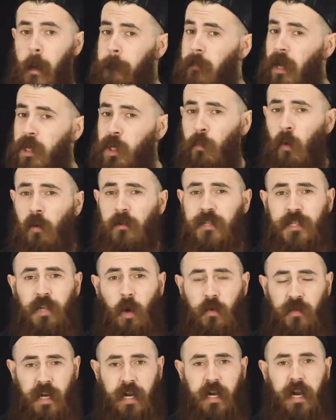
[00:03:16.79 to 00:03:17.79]
Much more
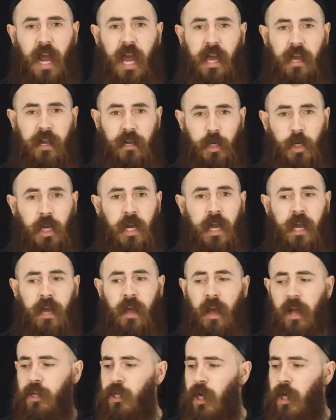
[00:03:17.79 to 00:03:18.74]
so than an A E G,